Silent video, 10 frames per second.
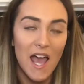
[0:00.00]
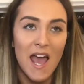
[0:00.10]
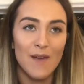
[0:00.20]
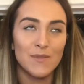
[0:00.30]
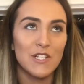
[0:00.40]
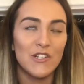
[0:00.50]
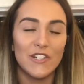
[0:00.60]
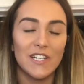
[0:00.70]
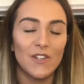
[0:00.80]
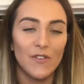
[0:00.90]

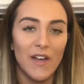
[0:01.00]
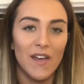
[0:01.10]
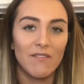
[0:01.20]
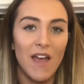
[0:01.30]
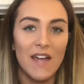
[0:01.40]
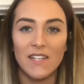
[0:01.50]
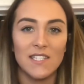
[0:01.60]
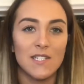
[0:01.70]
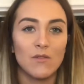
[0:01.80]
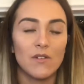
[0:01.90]
Absolutely love it, and I
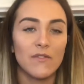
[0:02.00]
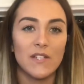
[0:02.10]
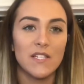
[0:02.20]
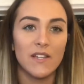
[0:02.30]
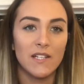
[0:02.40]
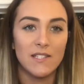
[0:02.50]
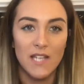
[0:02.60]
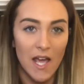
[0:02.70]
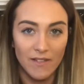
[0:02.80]
still love it to this day.